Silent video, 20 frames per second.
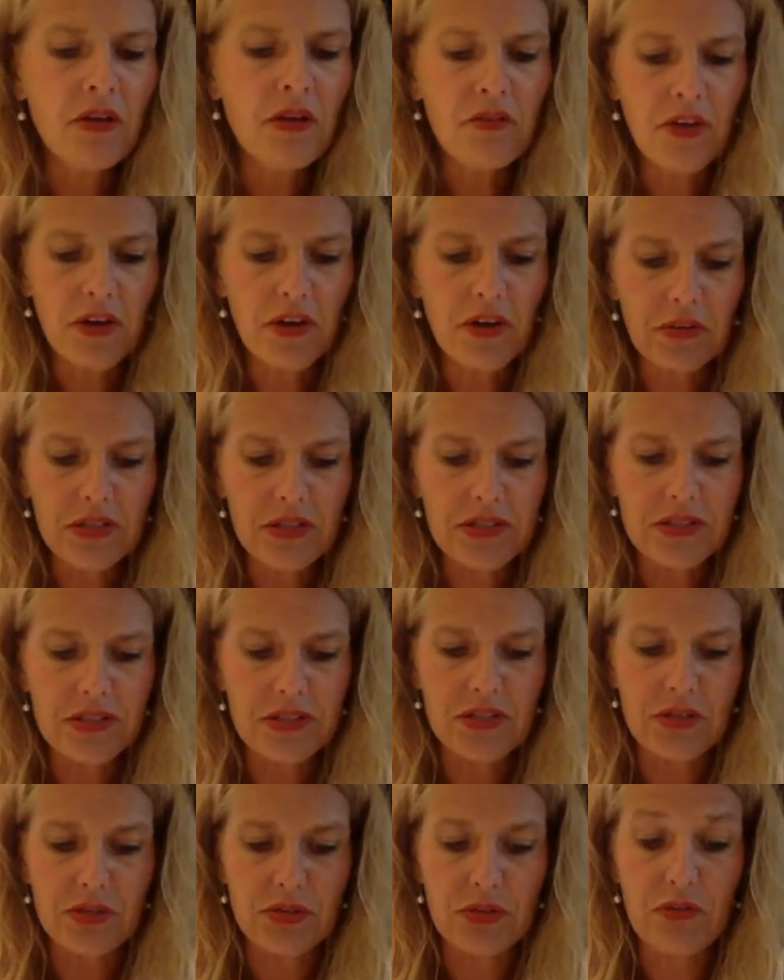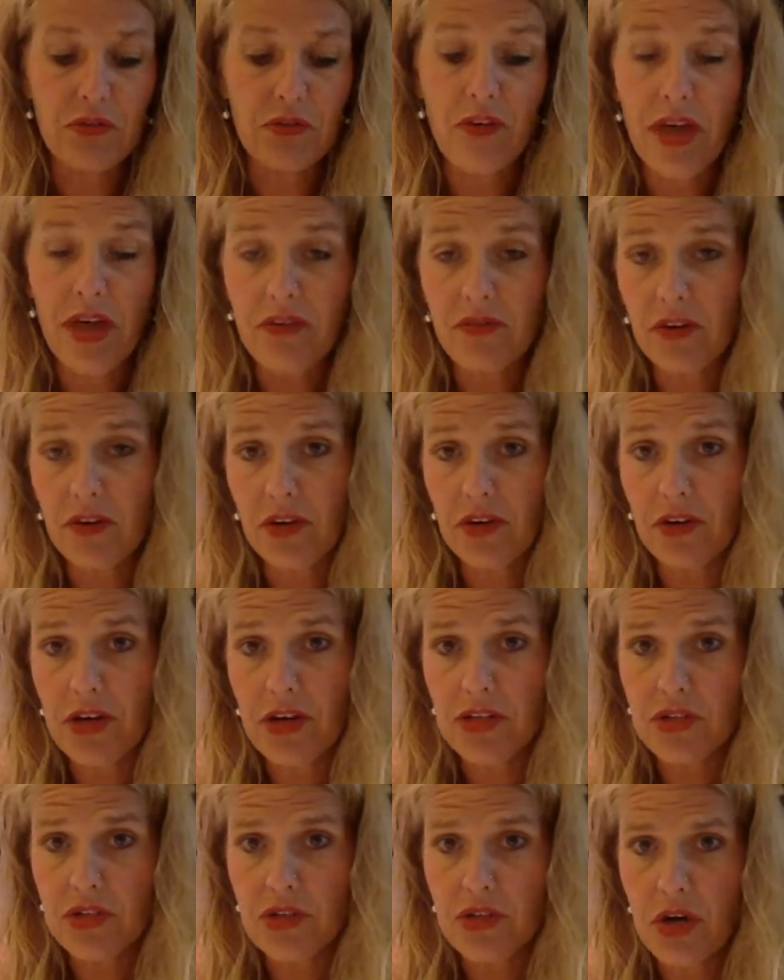Federalists is those who favor
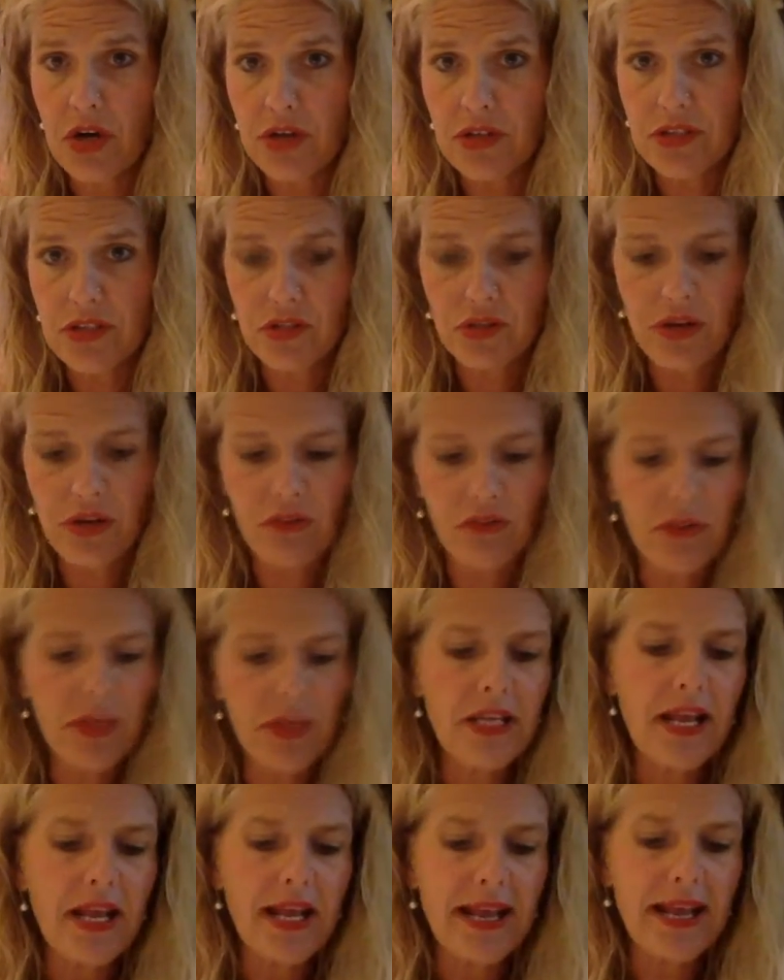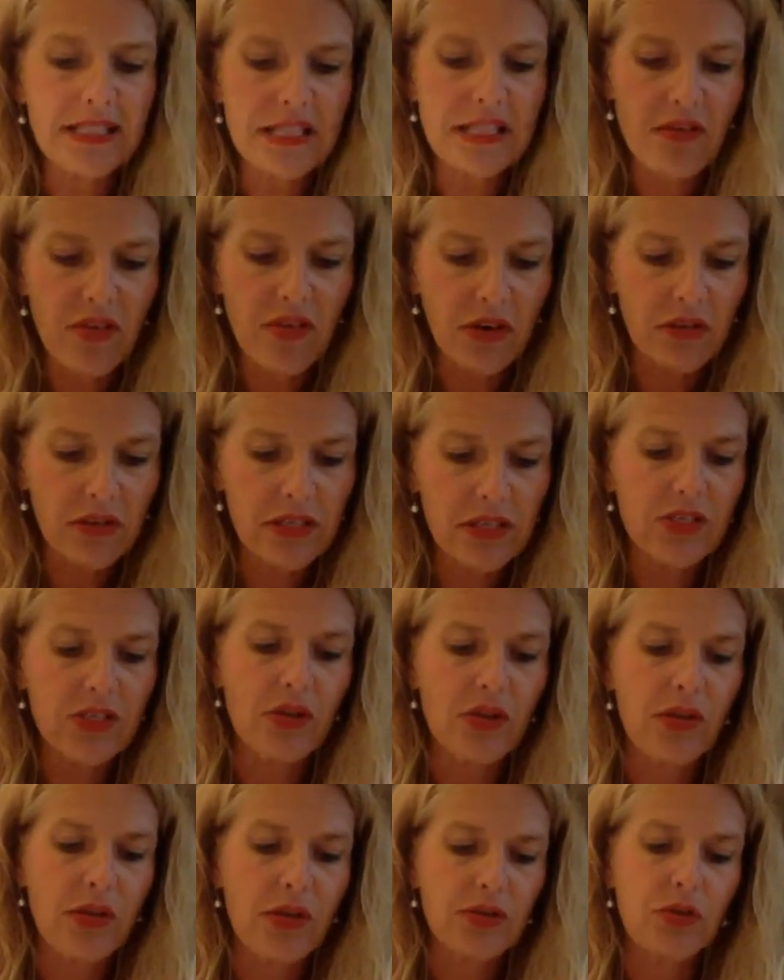a strong central government. Anti-Federalists
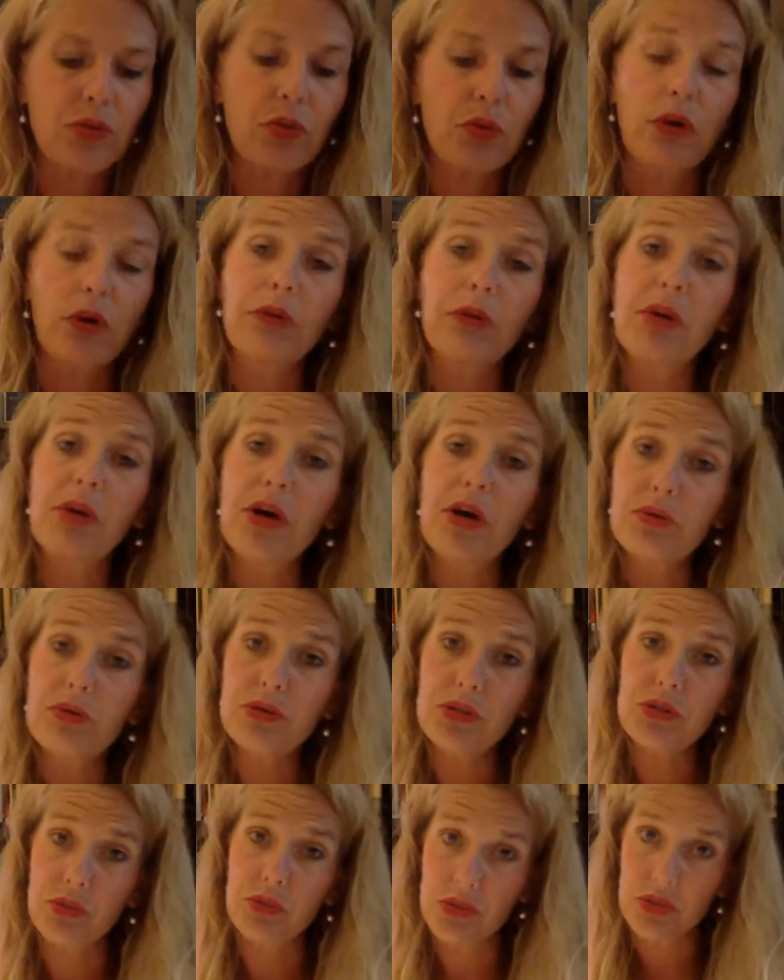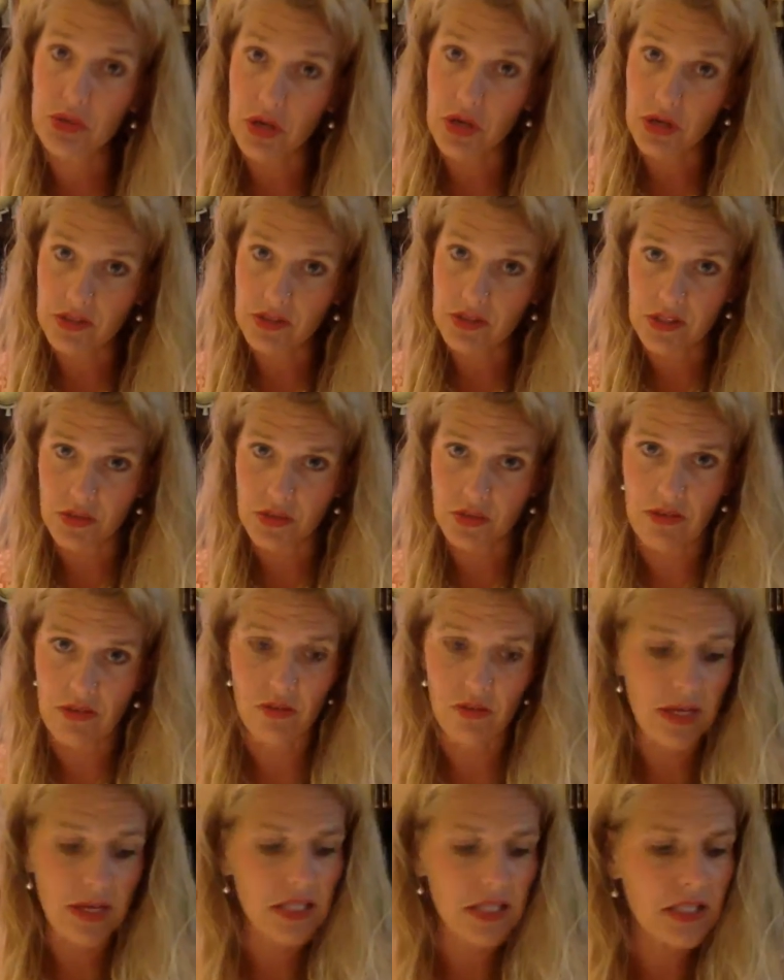are those who are opposed to a strong central
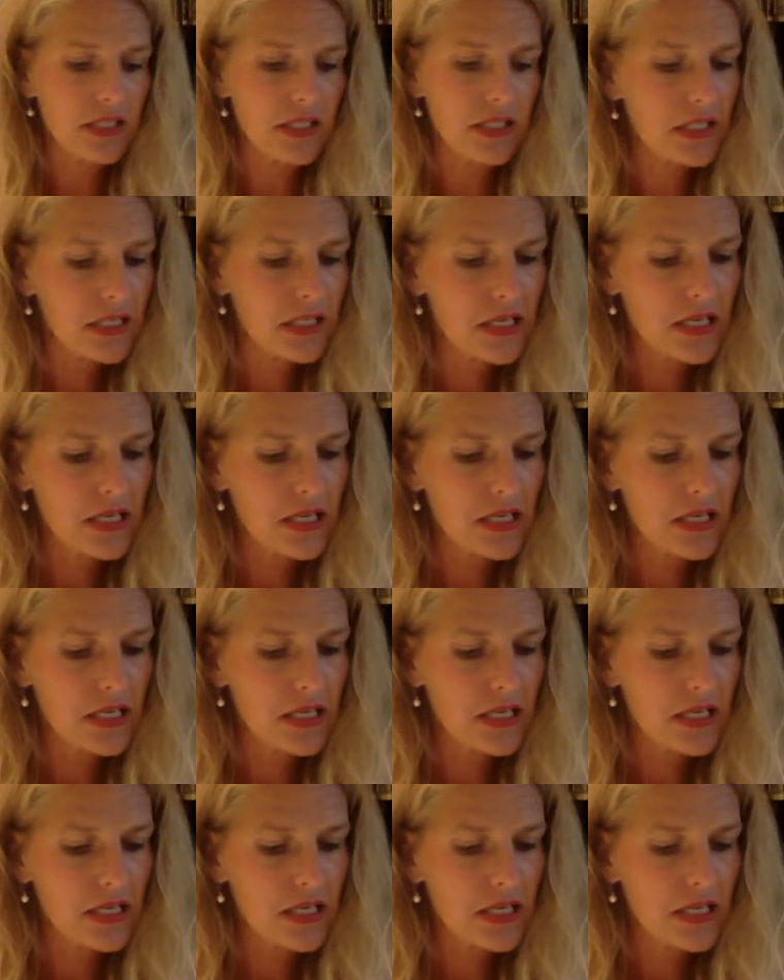government.